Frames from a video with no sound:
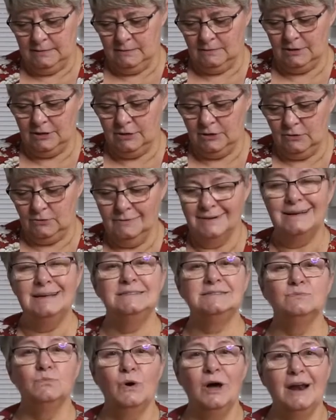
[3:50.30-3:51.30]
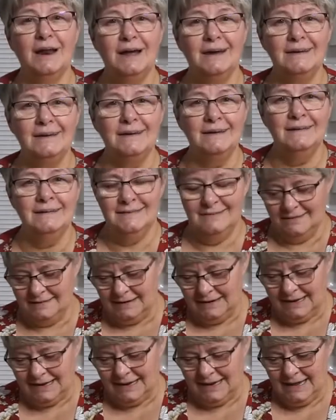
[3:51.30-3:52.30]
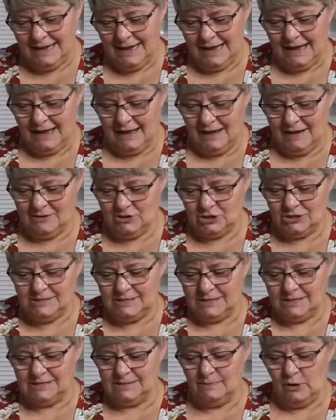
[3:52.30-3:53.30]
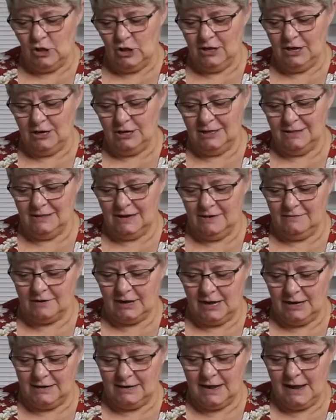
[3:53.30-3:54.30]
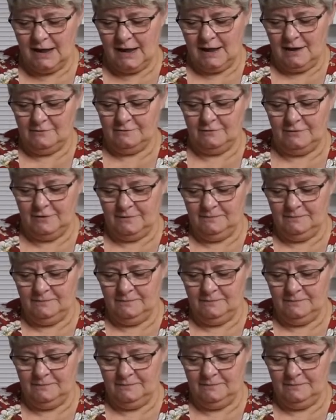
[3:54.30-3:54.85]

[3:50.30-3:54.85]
Well, no, it's one onion, uh, just a small onion that I've cut in half.